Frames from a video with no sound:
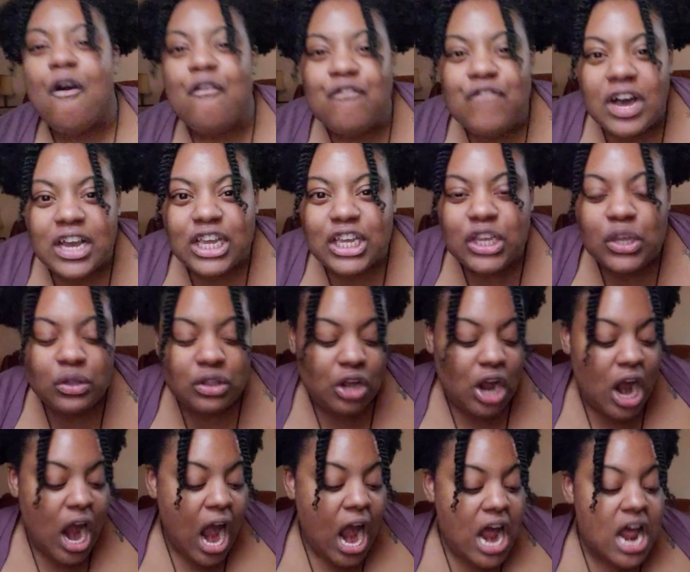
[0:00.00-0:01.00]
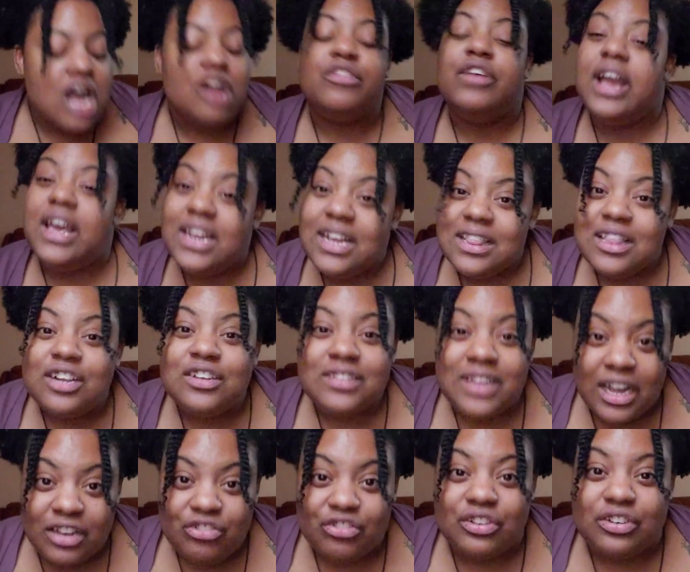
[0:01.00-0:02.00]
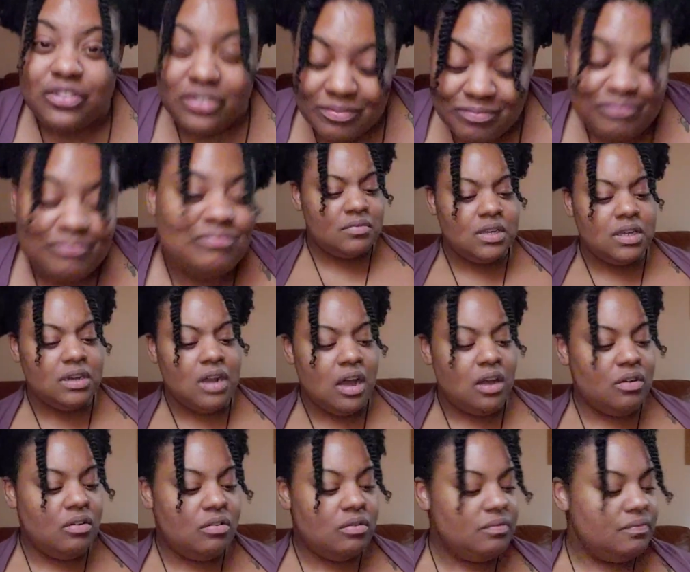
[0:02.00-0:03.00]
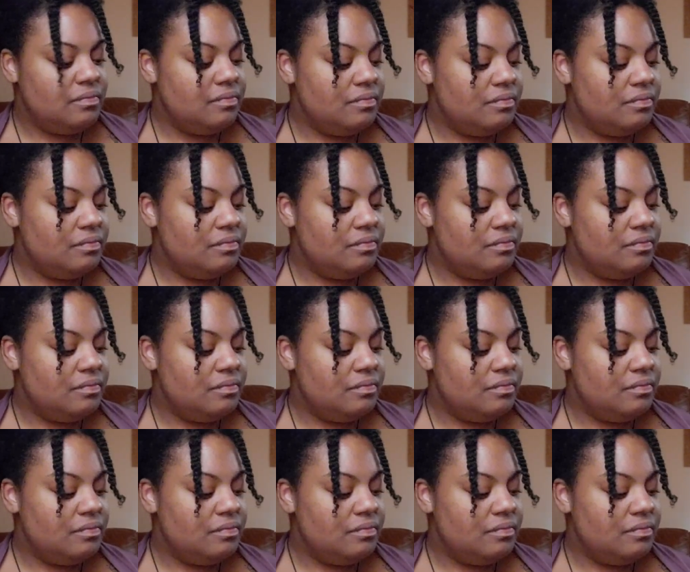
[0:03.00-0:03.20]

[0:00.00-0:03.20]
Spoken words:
fucking cute they are. Granted, they're Skechers, you know,